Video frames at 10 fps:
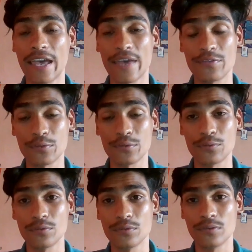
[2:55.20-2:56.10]
f2,
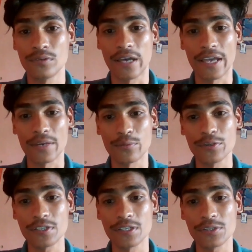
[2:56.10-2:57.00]
and
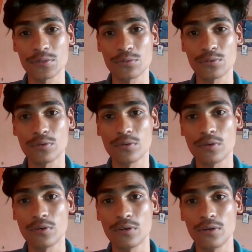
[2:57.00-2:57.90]
which leads to
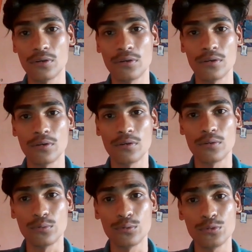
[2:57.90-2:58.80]

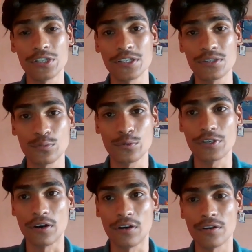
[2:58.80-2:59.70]
lose his
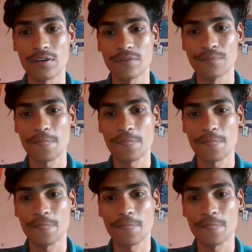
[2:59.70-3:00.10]
queen on